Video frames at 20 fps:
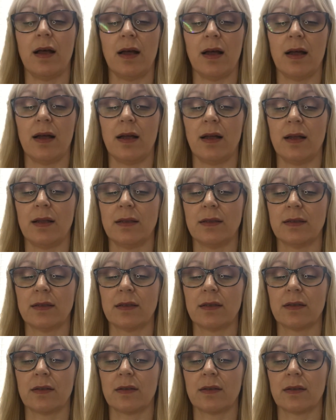And
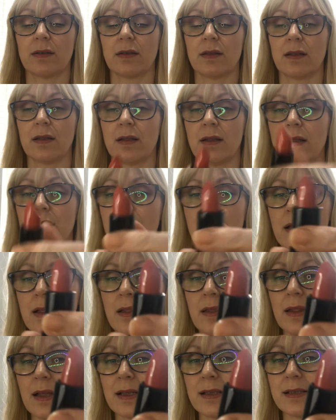
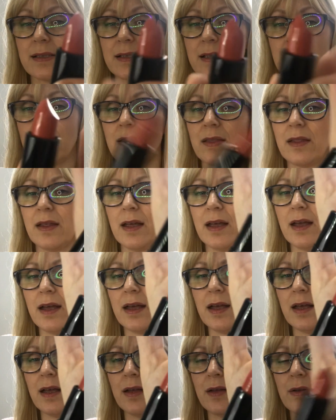that's it
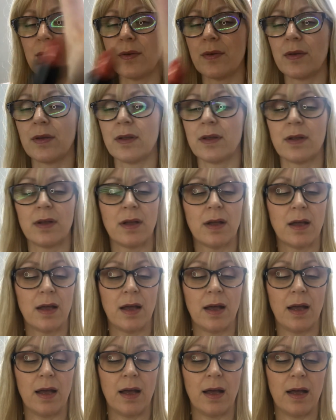there.
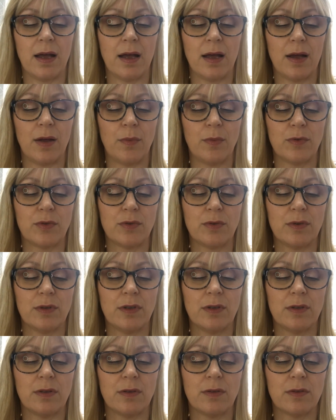And um, we'll do a
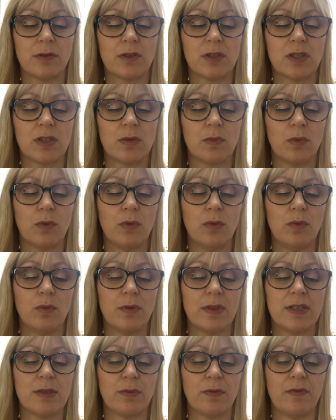little,
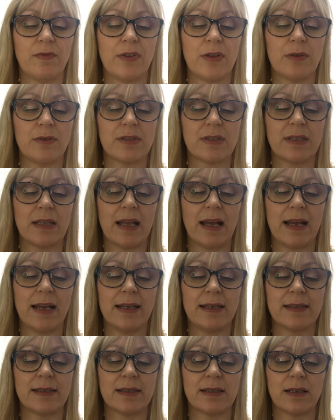oh, this one feels
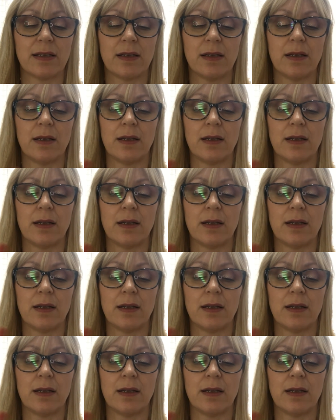nice.